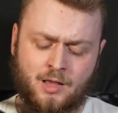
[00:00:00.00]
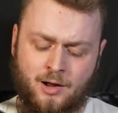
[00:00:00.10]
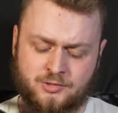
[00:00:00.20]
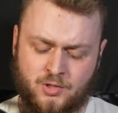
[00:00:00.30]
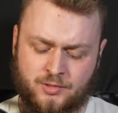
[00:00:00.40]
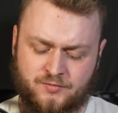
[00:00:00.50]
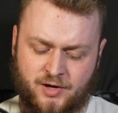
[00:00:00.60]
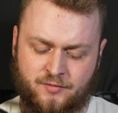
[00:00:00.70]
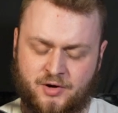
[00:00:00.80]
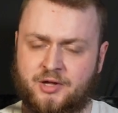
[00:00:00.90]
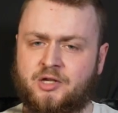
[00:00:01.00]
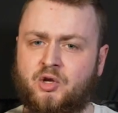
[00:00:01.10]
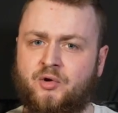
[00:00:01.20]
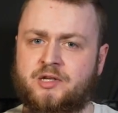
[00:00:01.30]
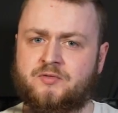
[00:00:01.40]
I was always very, very
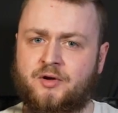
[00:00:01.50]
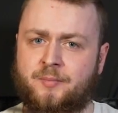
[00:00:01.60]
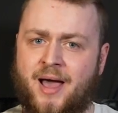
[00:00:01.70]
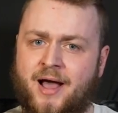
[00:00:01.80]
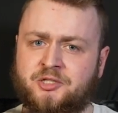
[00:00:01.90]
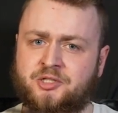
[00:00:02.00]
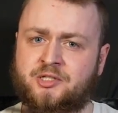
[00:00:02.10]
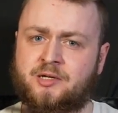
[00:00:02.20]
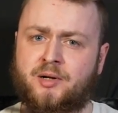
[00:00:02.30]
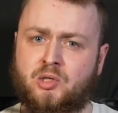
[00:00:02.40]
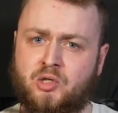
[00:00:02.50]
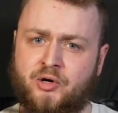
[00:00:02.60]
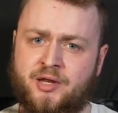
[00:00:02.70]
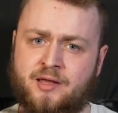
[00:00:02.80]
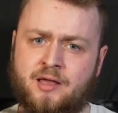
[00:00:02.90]
curious, very passionate about
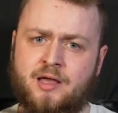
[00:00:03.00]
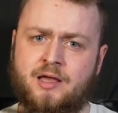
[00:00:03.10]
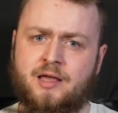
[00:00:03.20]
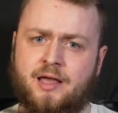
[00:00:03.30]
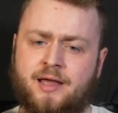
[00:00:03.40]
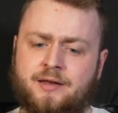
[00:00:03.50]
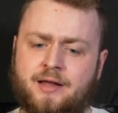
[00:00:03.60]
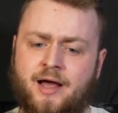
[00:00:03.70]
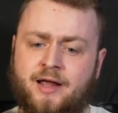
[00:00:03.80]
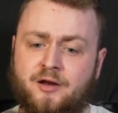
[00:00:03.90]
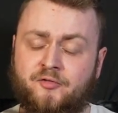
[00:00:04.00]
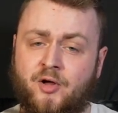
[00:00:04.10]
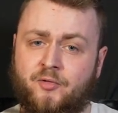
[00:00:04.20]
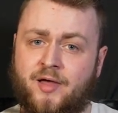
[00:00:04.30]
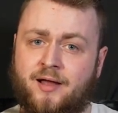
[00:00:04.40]
learning, and I kind of
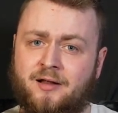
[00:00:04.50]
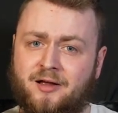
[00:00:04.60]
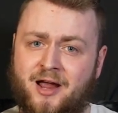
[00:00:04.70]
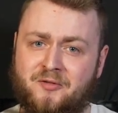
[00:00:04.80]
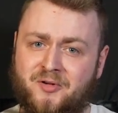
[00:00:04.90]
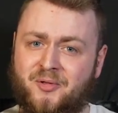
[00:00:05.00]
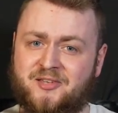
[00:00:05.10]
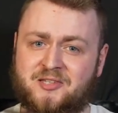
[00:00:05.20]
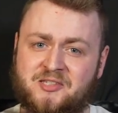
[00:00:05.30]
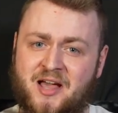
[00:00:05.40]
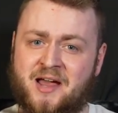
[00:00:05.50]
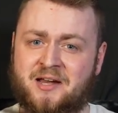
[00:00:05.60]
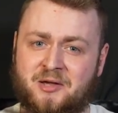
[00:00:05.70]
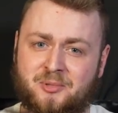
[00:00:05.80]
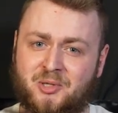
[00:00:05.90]
felt that. I kind of felt like
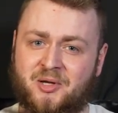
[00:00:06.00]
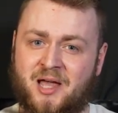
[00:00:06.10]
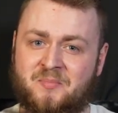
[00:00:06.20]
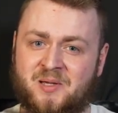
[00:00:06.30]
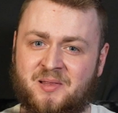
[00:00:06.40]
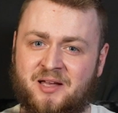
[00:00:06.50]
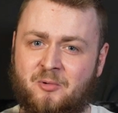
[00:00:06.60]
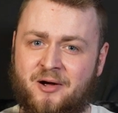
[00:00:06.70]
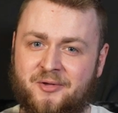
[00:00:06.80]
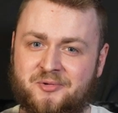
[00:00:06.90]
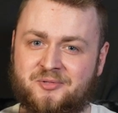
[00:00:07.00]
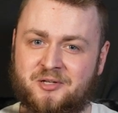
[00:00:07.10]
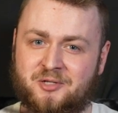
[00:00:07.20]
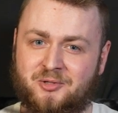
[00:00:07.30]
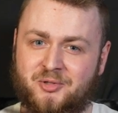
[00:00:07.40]
society would look at me like, why are you
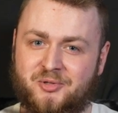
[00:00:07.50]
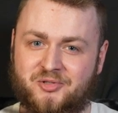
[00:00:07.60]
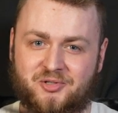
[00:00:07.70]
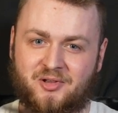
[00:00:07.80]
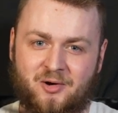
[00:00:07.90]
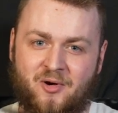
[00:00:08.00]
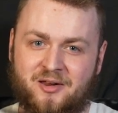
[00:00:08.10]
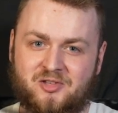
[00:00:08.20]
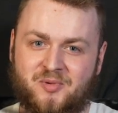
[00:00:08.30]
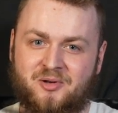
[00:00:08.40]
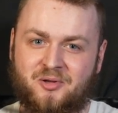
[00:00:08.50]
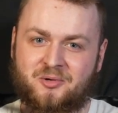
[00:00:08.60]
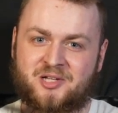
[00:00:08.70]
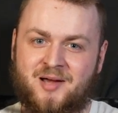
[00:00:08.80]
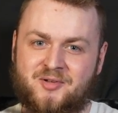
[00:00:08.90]
such a loser? Like, why do you spend all
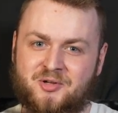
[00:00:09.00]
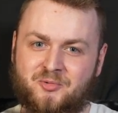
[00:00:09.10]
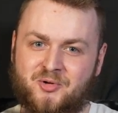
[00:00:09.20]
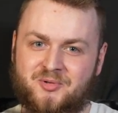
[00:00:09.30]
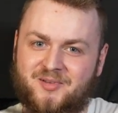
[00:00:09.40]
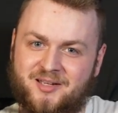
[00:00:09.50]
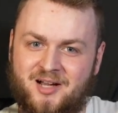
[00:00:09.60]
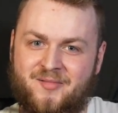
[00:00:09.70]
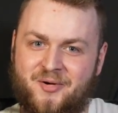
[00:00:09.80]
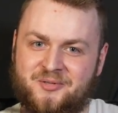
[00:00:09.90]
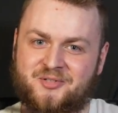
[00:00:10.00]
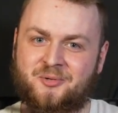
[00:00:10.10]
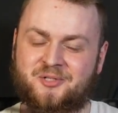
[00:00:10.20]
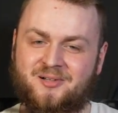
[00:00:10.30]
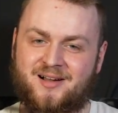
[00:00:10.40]
your time in your room? Like, come out and
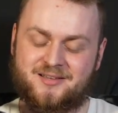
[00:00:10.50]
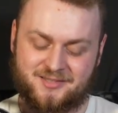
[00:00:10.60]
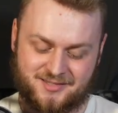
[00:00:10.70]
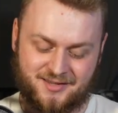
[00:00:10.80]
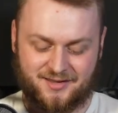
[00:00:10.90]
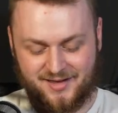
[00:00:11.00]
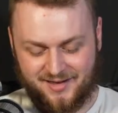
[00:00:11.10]
socialize. It's like,